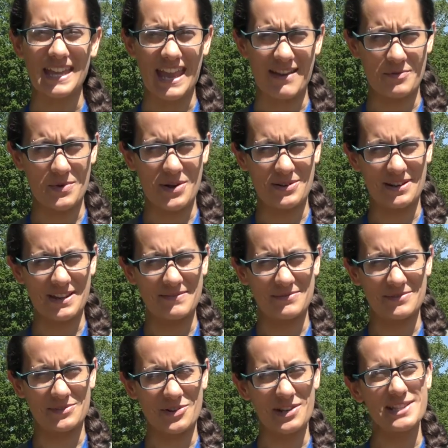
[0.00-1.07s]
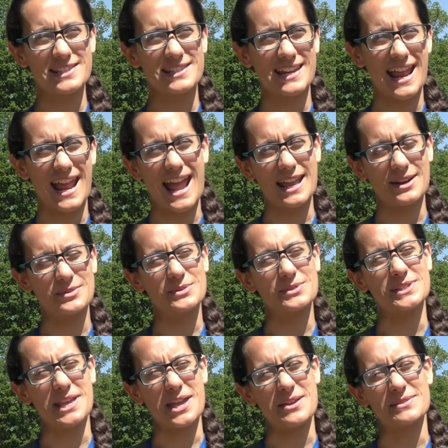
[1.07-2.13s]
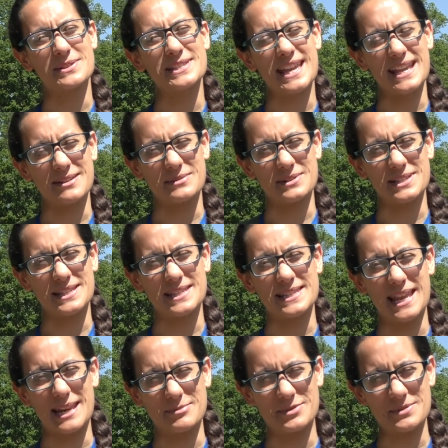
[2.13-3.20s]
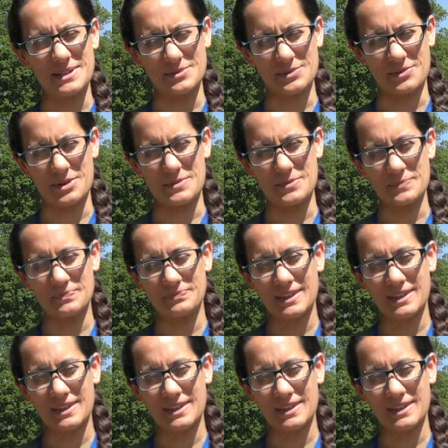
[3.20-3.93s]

Avon Wildlife Trust and also SEG, which is the Sustainable Eels Group.